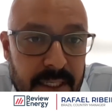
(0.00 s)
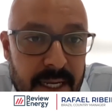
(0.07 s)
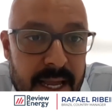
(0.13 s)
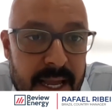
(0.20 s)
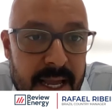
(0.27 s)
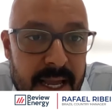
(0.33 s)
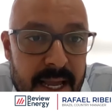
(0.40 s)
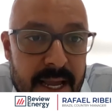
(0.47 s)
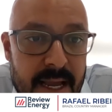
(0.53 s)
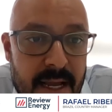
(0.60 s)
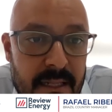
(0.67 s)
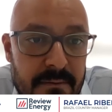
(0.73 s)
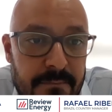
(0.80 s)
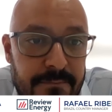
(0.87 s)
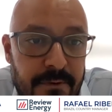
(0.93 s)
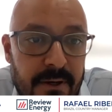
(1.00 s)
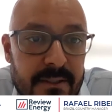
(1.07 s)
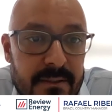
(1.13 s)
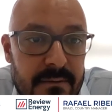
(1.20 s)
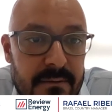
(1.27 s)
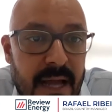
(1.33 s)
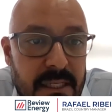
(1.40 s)
And for
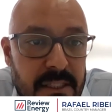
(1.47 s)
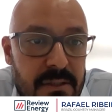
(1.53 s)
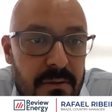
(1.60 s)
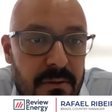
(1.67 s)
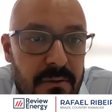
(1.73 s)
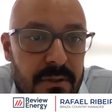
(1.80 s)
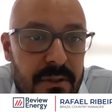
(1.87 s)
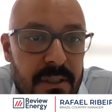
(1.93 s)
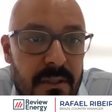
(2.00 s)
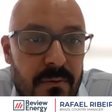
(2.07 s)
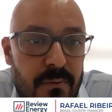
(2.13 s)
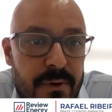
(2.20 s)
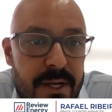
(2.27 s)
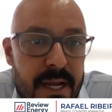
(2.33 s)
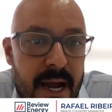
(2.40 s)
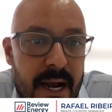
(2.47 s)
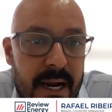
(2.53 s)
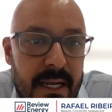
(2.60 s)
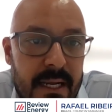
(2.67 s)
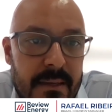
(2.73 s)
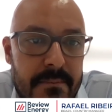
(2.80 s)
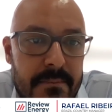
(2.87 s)
that solution, we are
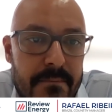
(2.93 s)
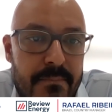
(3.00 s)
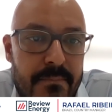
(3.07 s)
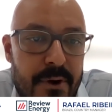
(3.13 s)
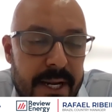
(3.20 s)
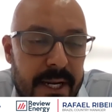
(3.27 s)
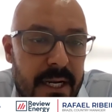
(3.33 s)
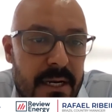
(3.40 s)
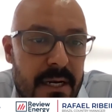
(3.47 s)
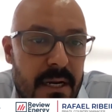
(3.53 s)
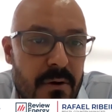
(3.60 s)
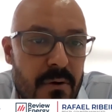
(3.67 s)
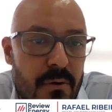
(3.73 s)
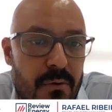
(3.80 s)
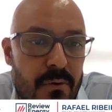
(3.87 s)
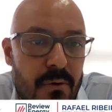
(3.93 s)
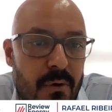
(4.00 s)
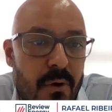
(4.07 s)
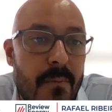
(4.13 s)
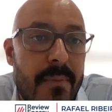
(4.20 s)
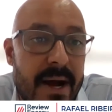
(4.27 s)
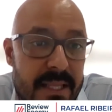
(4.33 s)
bring a new
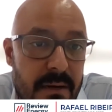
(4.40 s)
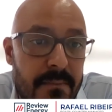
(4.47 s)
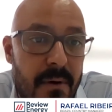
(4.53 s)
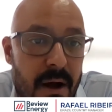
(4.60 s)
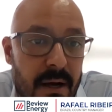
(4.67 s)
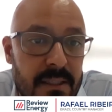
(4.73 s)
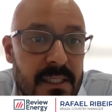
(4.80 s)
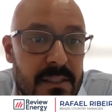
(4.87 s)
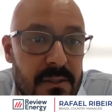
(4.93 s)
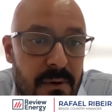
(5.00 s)
combiner box as